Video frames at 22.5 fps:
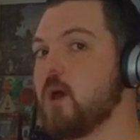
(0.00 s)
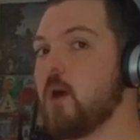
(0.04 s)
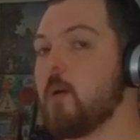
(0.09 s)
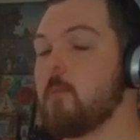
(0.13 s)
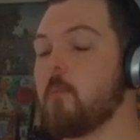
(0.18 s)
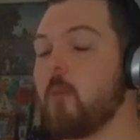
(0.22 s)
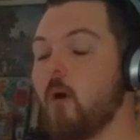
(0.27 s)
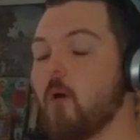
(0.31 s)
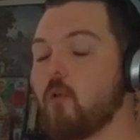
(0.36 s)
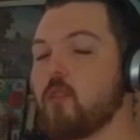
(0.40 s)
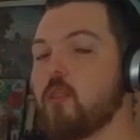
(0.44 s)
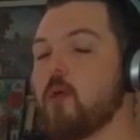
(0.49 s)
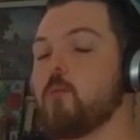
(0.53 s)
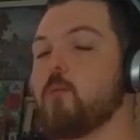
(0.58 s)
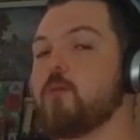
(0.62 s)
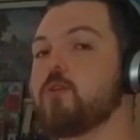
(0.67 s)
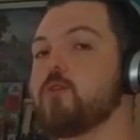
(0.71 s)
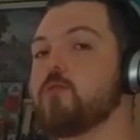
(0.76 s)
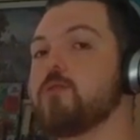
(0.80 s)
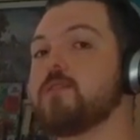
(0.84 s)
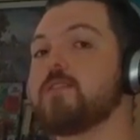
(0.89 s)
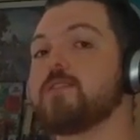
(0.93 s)
Both of them
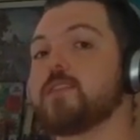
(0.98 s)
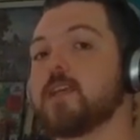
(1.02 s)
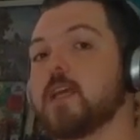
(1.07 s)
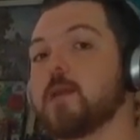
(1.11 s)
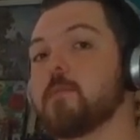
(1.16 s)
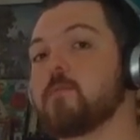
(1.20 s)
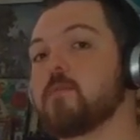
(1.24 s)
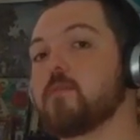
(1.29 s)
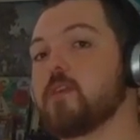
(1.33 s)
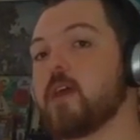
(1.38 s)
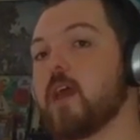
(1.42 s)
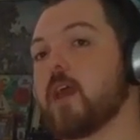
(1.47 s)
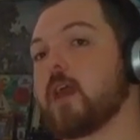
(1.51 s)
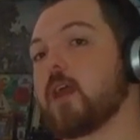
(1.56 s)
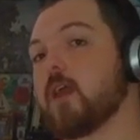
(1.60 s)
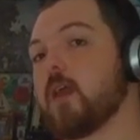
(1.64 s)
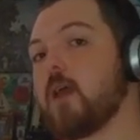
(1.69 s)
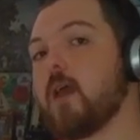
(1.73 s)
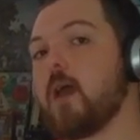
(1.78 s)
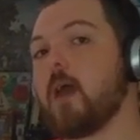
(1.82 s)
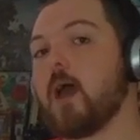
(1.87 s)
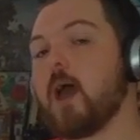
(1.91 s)
would do the same thing.
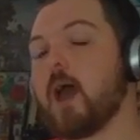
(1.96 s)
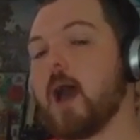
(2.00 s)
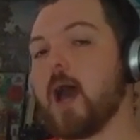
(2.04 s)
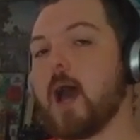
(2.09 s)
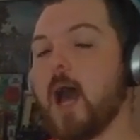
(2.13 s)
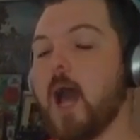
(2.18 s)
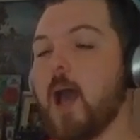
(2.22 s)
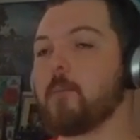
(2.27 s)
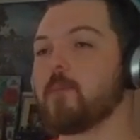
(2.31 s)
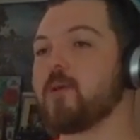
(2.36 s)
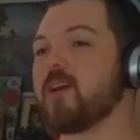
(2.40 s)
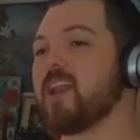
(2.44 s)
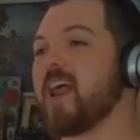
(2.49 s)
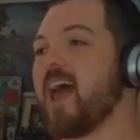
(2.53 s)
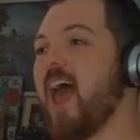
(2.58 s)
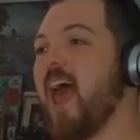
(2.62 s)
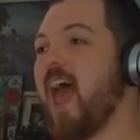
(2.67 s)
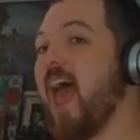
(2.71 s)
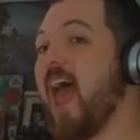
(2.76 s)
I'm going to